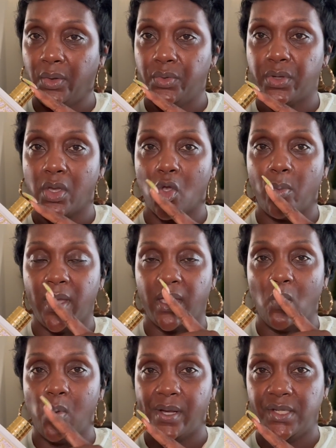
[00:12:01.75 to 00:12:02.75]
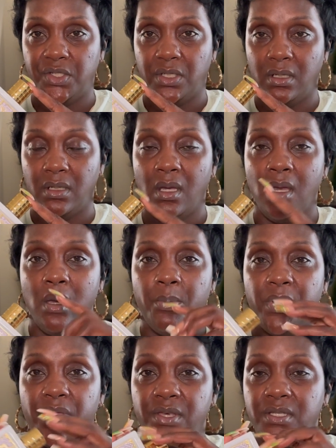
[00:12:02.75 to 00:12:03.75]
You can go back and watch it.
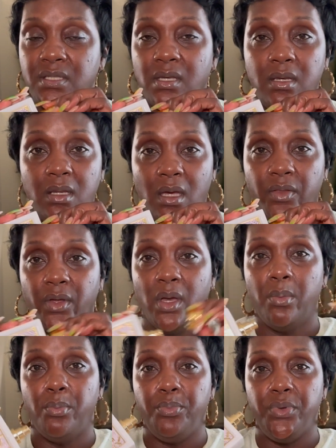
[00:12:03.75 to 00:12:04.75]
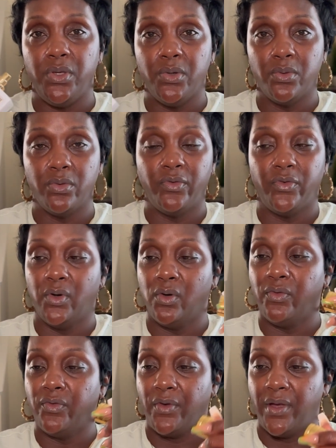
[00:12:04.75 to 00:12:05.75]
But this is another beautiful
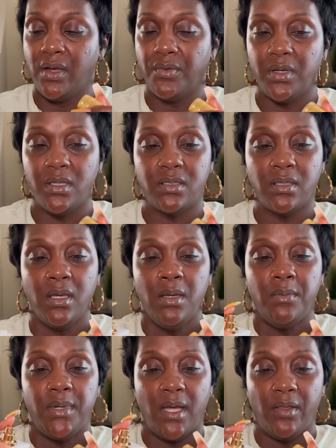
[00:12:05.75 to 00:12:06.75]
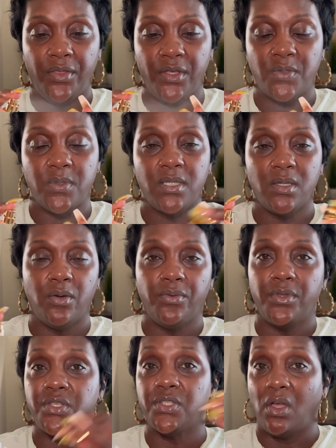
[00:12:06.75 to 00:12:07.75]
fragrance. Now, this one's on the
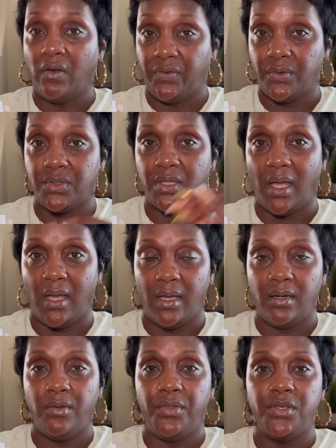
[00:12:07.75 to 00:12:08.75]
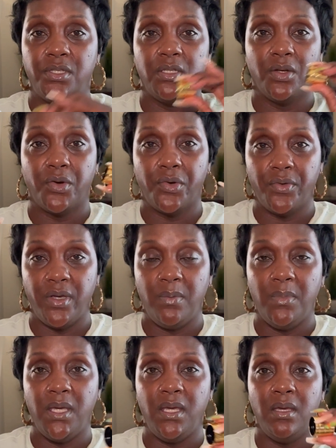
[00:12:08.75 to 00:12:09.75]
softer side. This is a
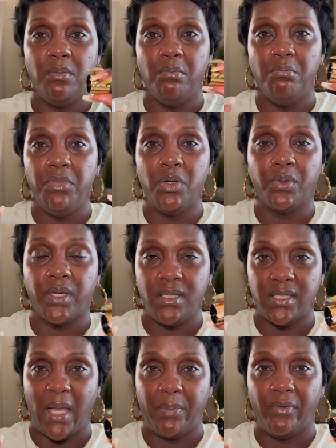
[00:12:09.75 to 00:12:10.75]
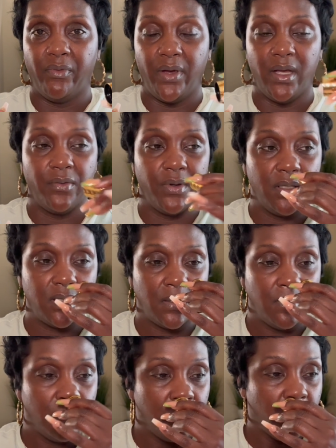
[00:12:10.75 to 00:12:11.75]
creamy, milky type of fragrance.
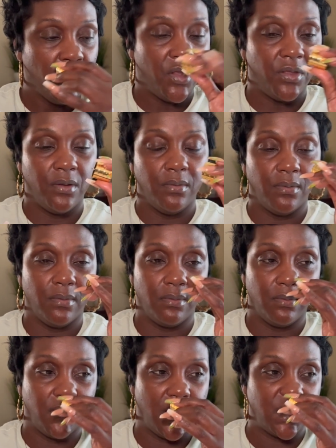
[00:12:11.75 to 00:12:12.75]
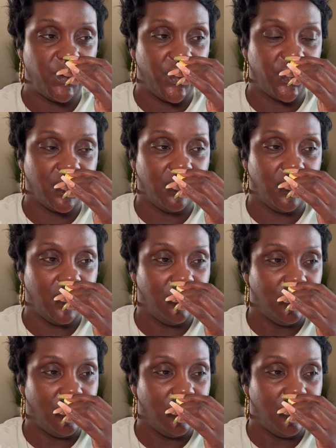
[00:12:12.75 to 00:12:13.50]
That smells good.